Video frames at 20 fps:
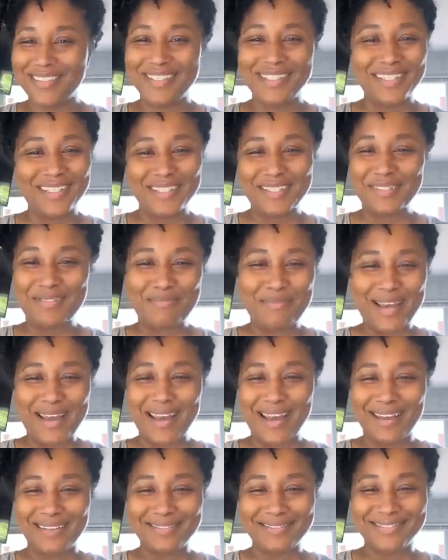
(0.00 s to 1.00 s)
She is
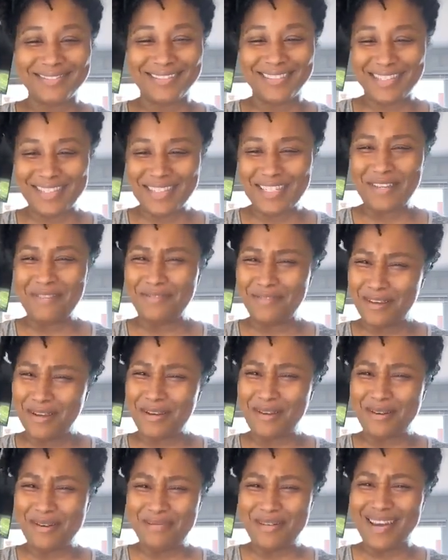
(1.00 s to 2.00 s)
back and she
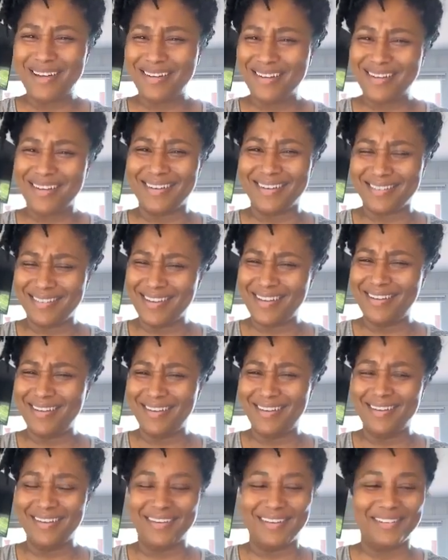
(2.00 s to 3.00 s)
feel better.
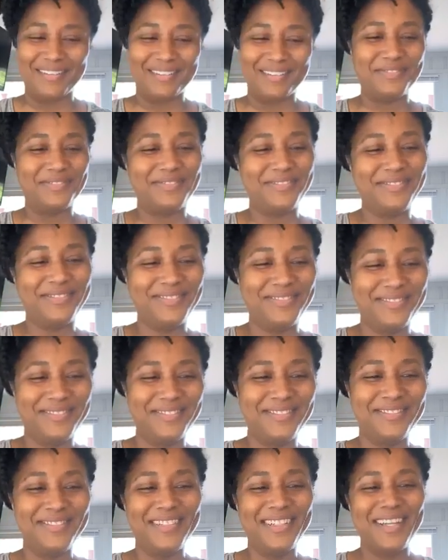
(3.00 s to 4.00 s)
Thank y'all.
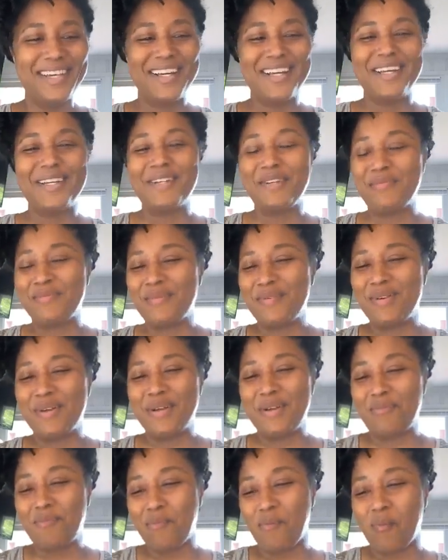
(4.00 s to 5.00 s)
Good
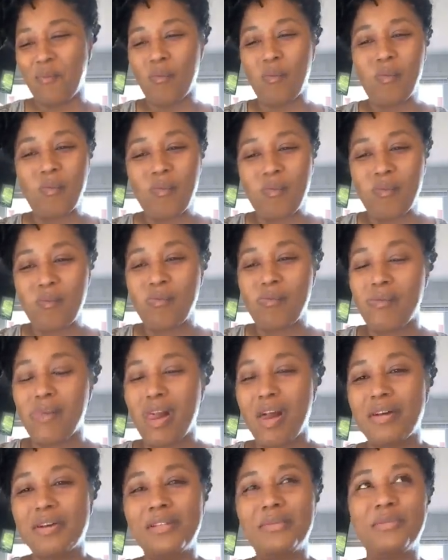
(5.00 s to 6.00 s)
morning.
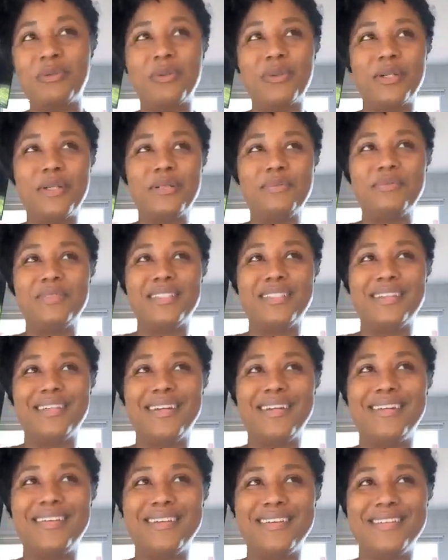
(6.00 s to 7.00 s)
Good morning.
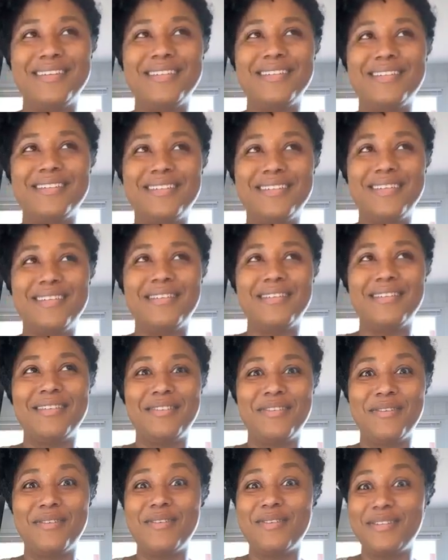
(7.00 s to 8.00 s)
Today is
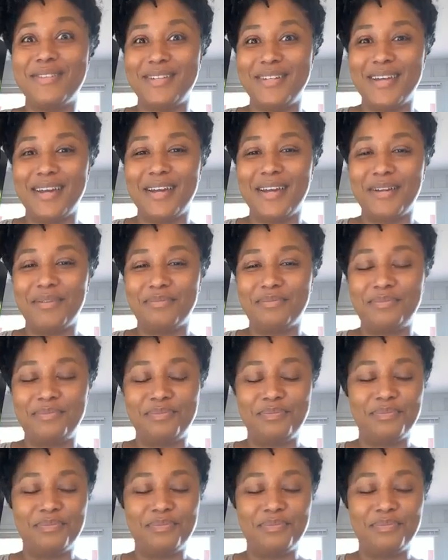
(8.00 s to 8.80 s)
Thursday.